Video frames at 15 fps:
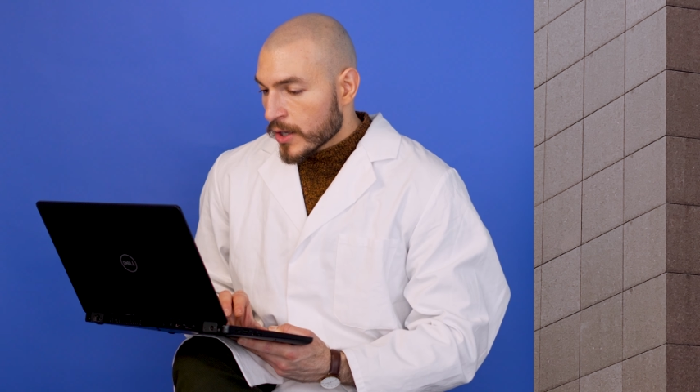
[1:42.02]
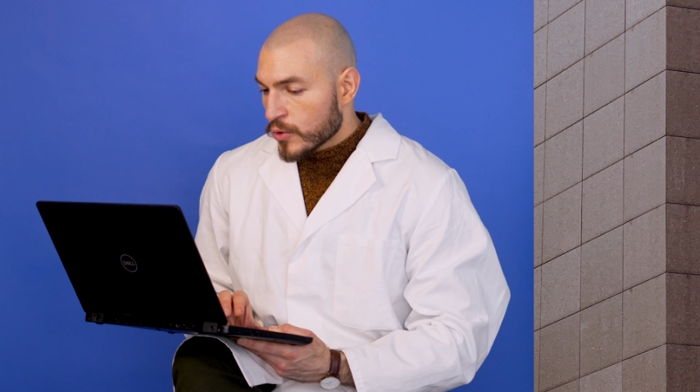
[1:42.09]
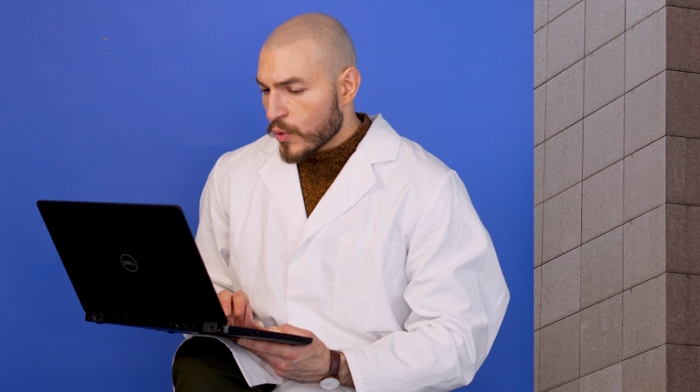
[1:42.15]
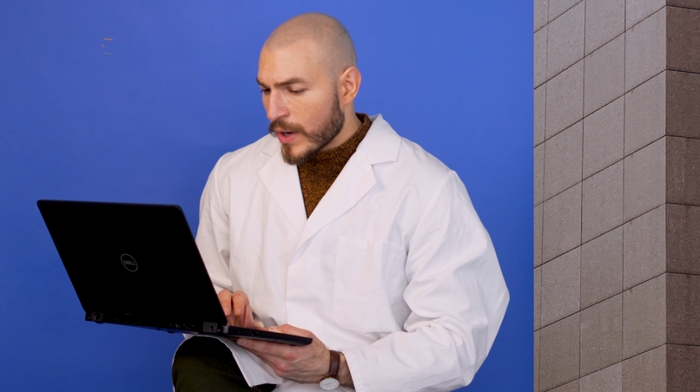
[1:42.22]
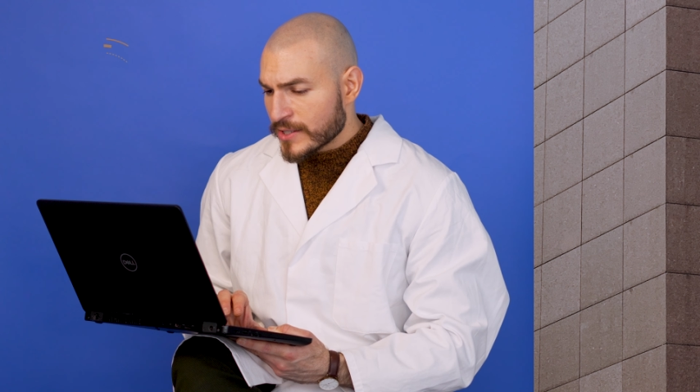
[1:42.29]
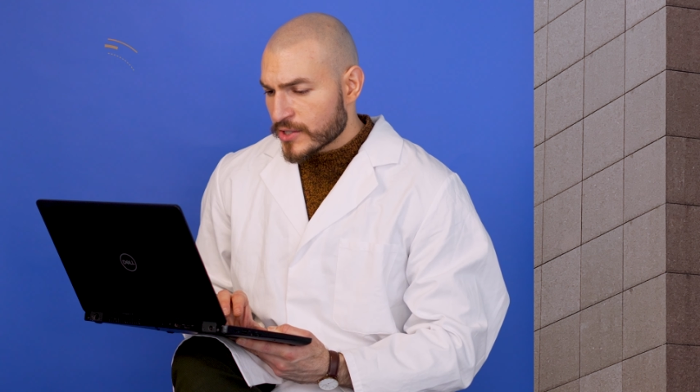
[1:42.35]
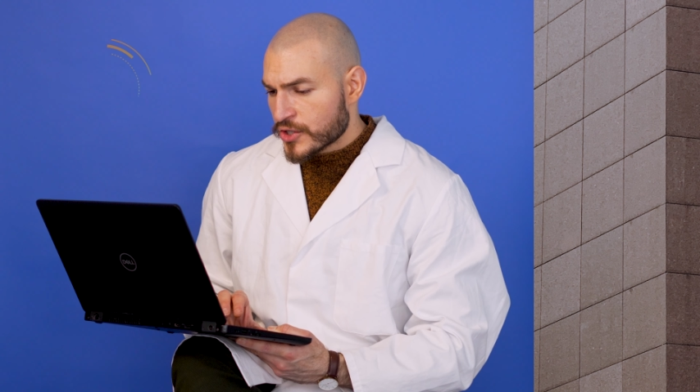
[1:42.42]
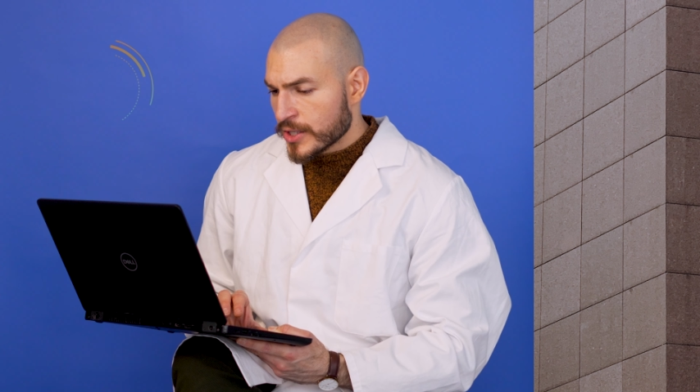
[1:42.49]

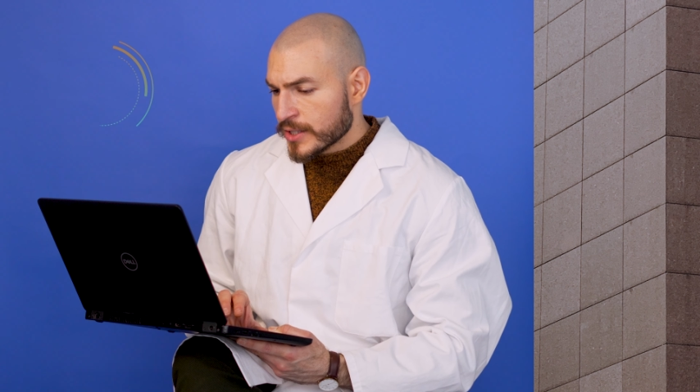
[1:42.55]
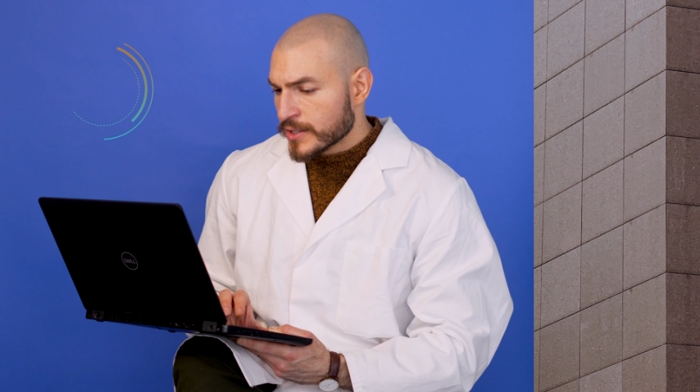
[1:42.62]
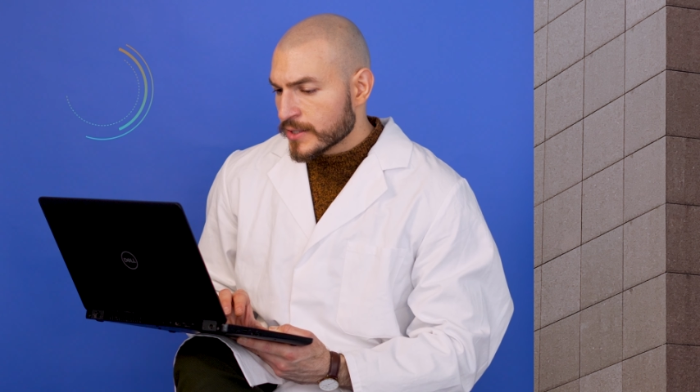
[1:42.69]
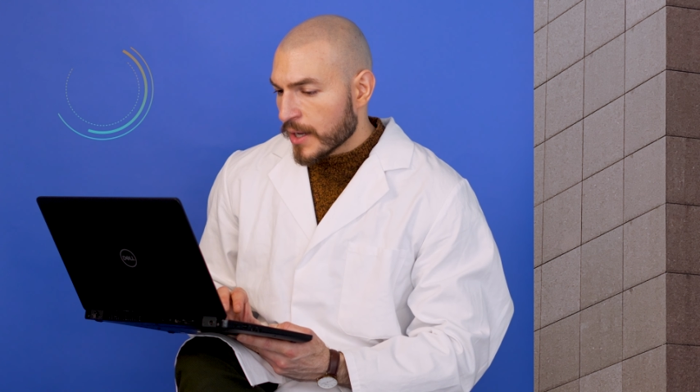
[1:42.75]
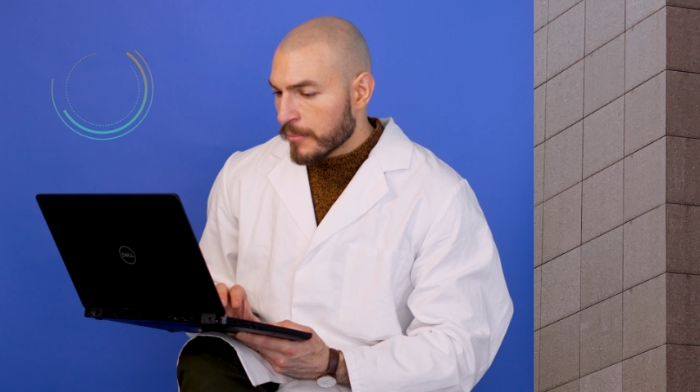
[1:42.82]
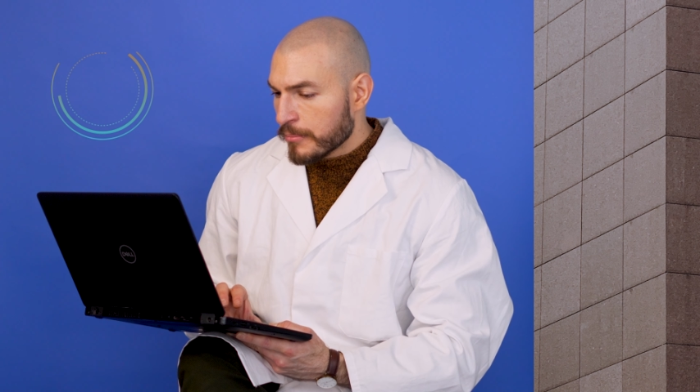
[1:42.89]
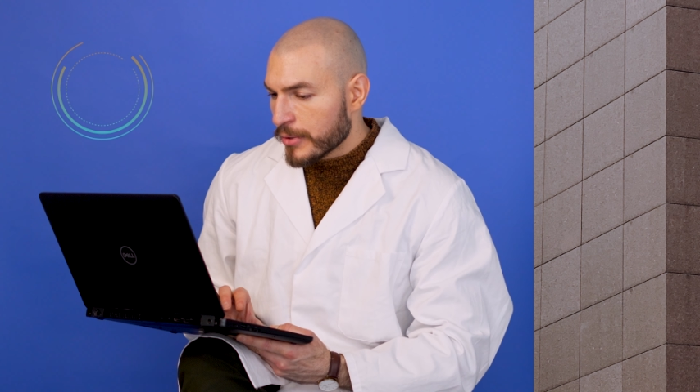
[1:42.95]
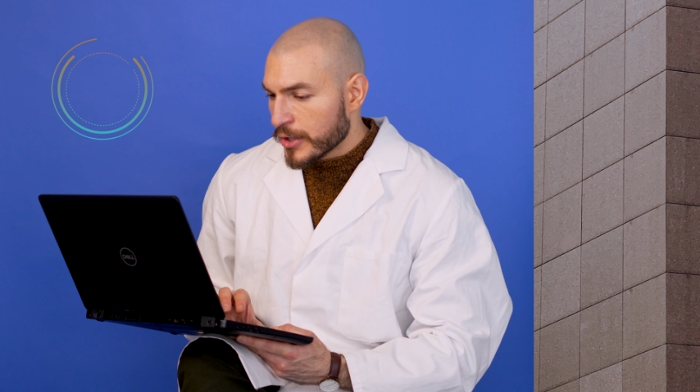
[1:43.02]
Question
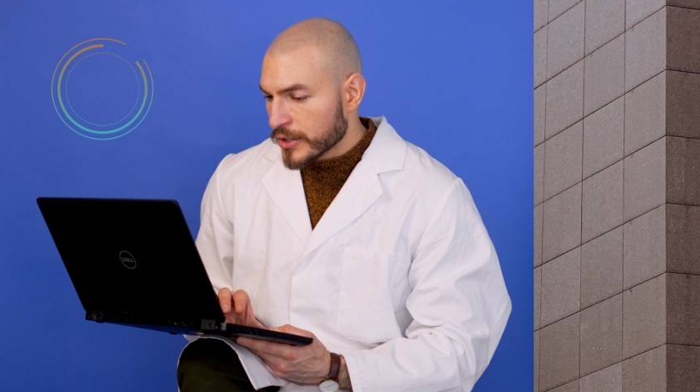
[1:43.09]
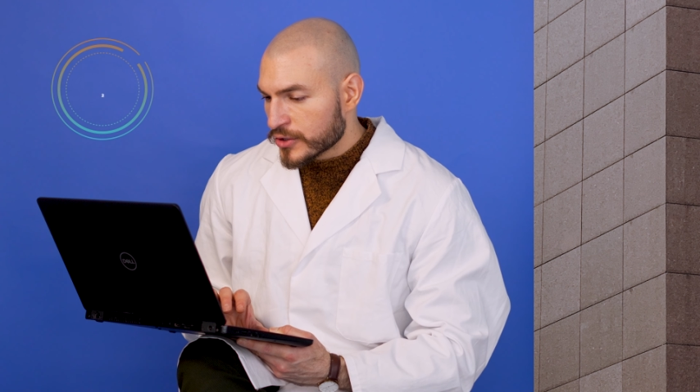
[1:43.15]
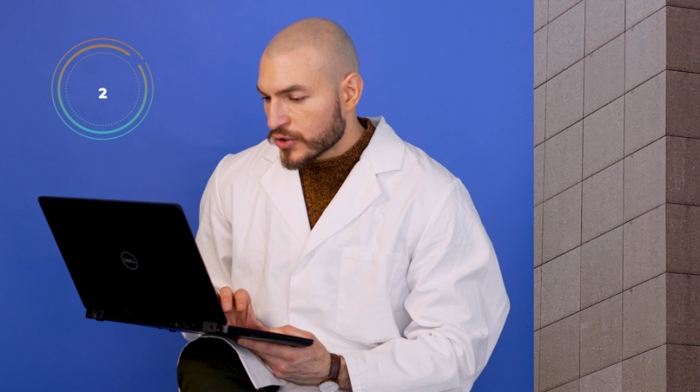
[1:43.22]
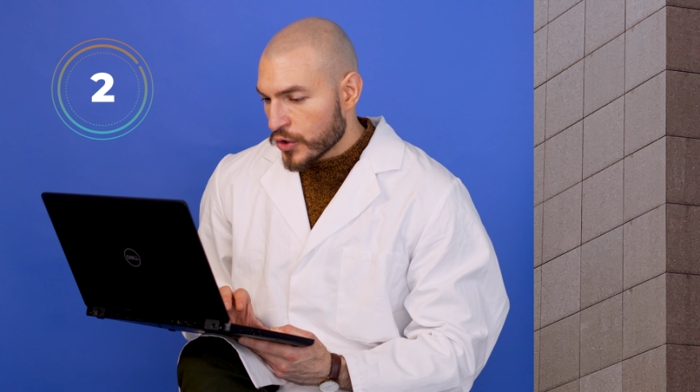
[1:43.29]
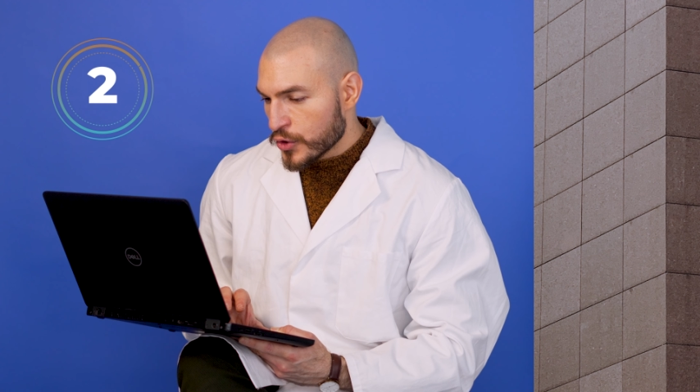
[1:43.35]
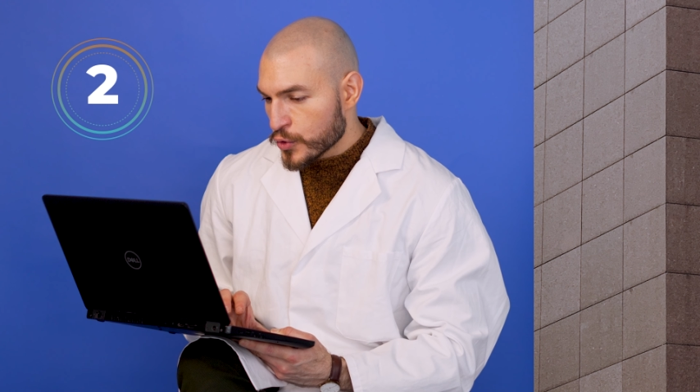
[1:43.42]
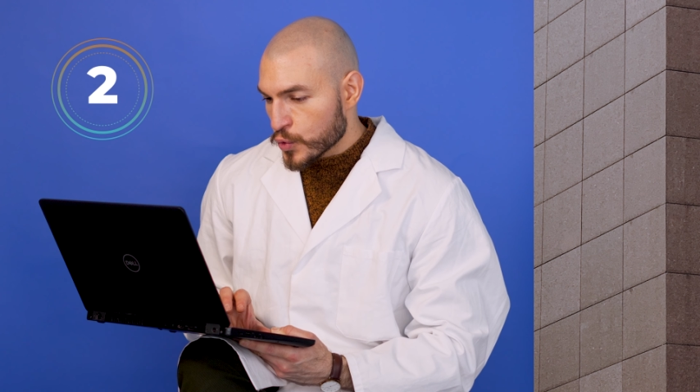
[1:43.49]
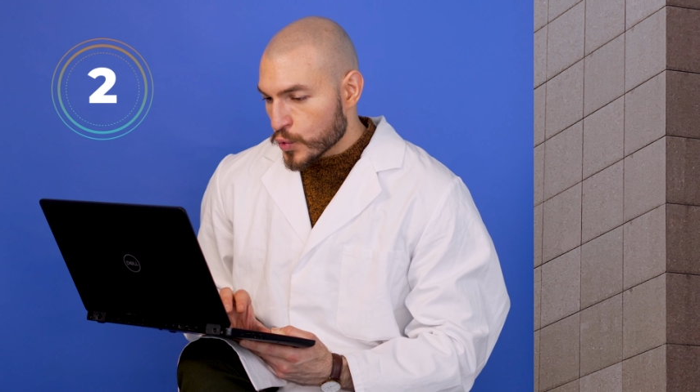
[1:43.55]
number
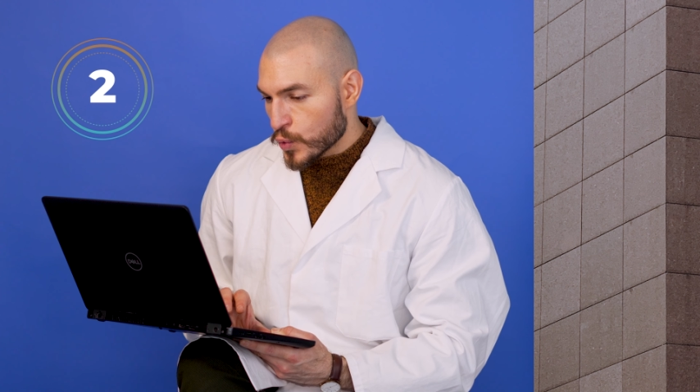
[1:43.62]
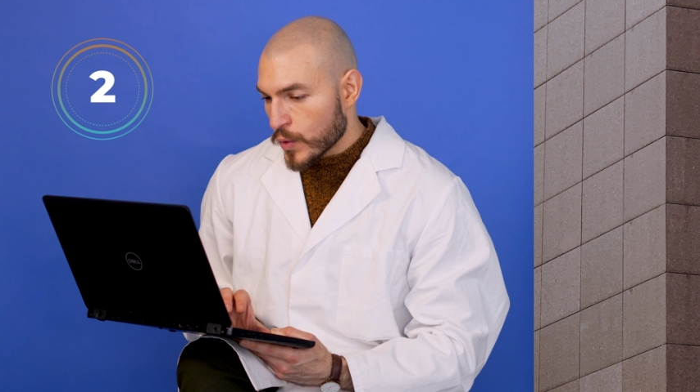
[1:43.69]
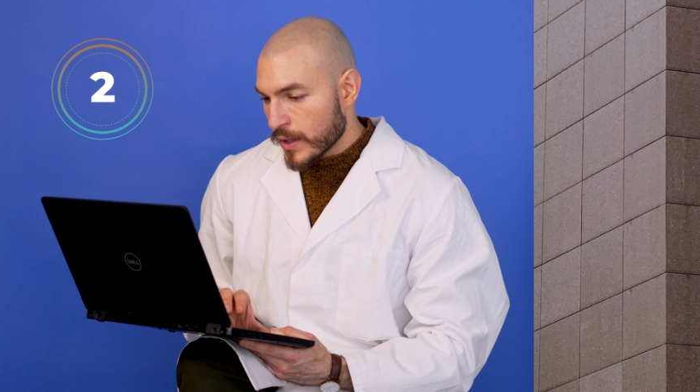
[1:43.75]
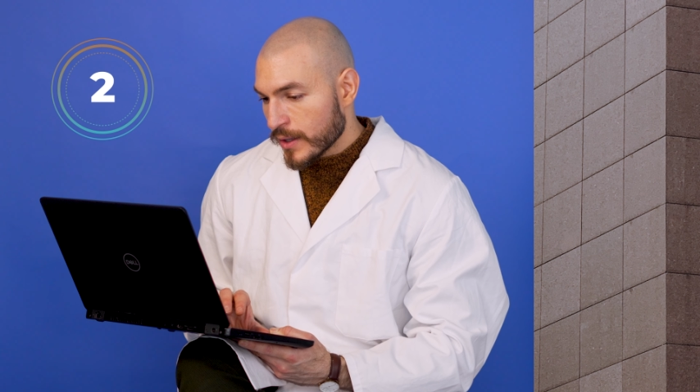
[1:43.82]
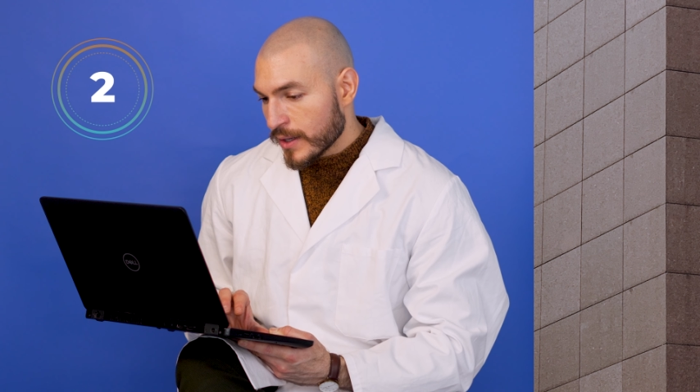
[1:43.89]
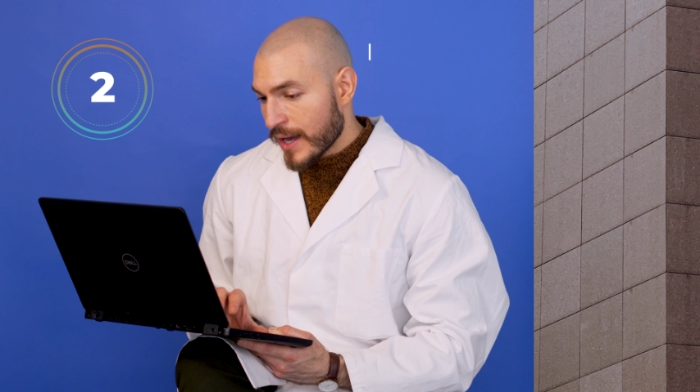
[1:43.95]
2.